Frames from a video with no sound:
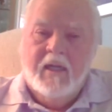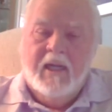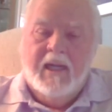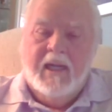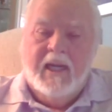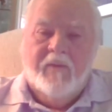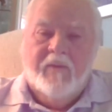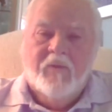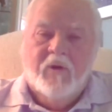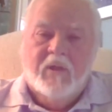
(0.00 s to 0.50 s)

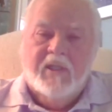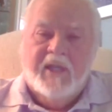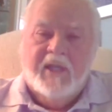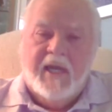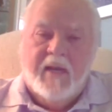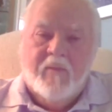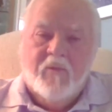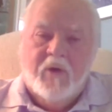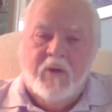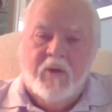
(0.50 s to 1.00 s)
And one
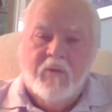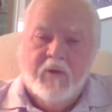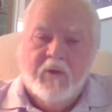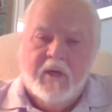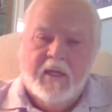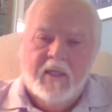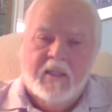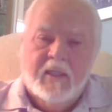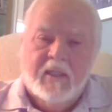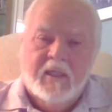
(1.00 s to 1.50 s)
time we were
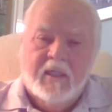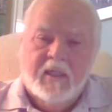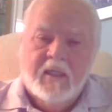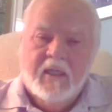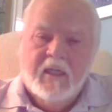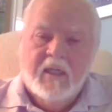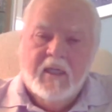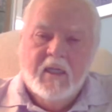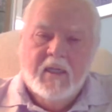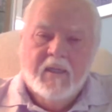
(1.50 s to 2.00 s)
at the
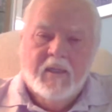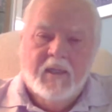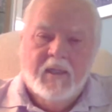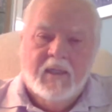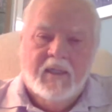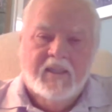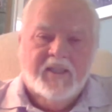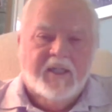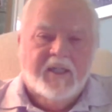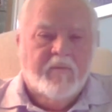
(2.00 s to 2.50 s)

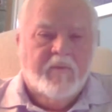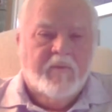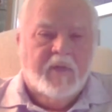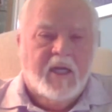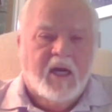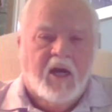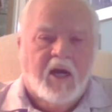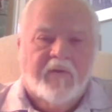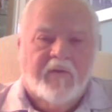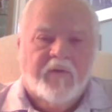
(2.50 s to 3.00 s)
some
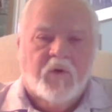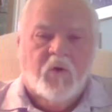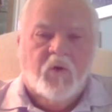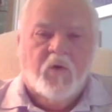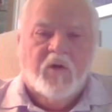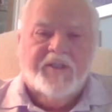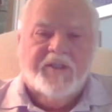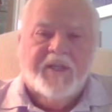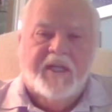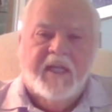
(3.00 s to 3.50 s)
golf
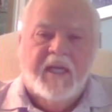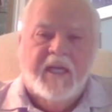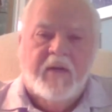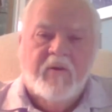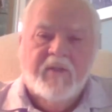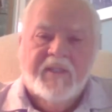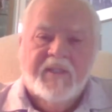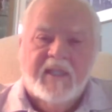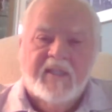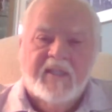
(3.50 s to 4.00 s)
course, and he
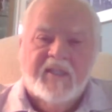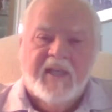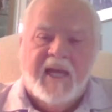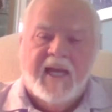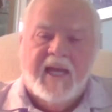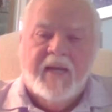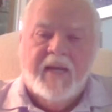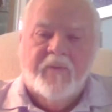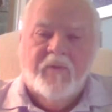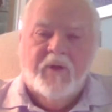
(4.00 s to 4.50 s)
was
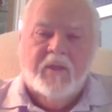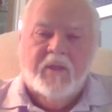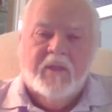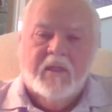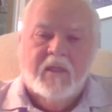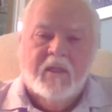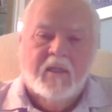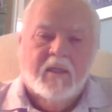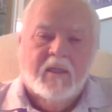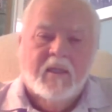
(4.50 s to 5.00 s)
inside
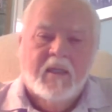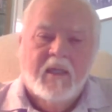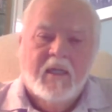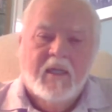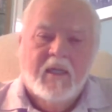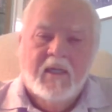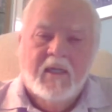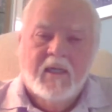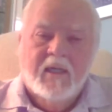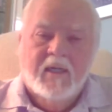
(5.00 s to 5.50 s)
with
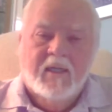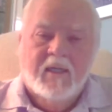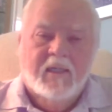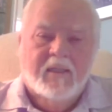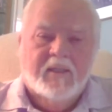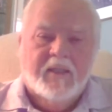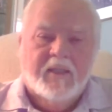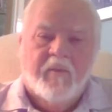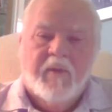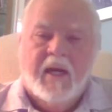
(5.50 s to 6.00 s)

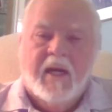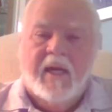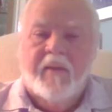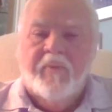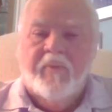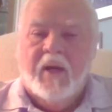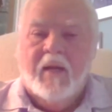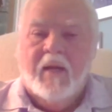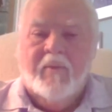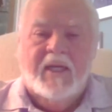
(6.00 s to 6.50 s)
somebody
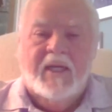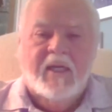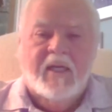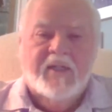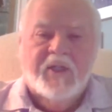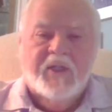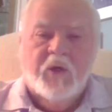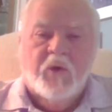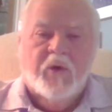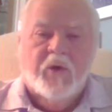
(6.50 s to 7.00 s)
probably
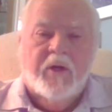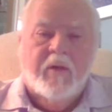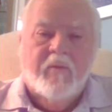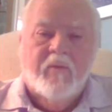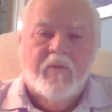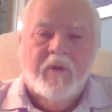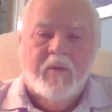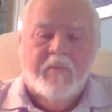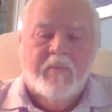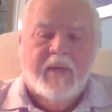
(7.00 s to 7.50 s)
showing
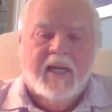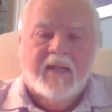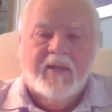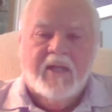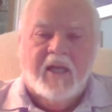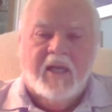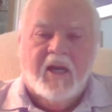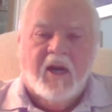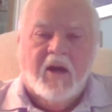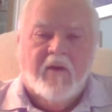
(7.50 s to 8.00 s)
him about
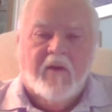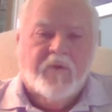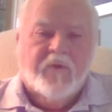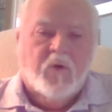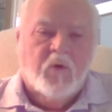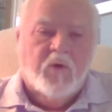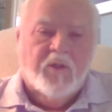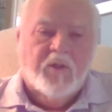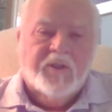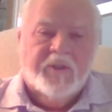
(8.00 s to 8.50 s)
the golf
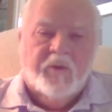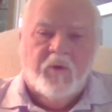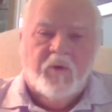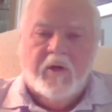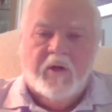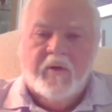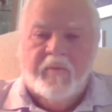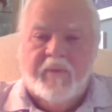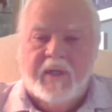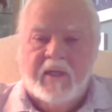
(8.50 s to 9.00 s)
course,
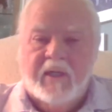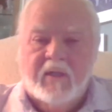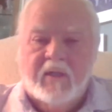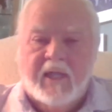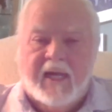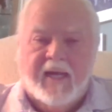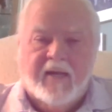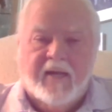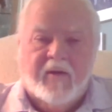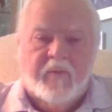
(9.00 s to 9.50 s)
where to
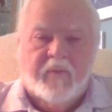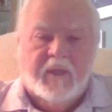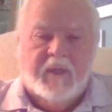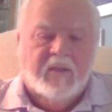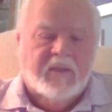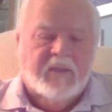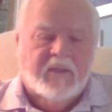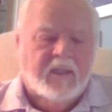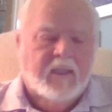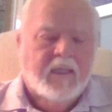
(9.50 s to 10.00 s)
build, how to
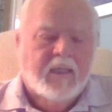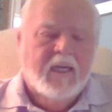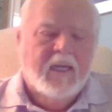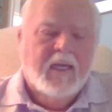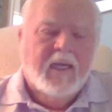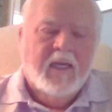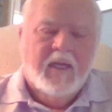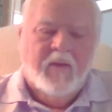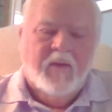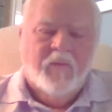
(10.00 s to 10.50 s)
build it,
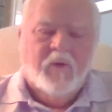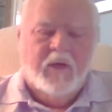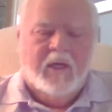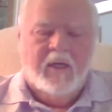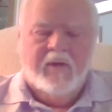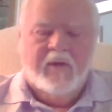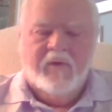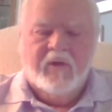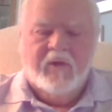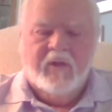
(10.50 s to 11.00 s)
and
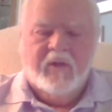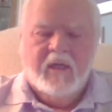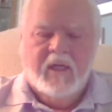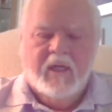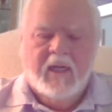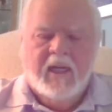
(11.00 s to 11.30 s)
whatever.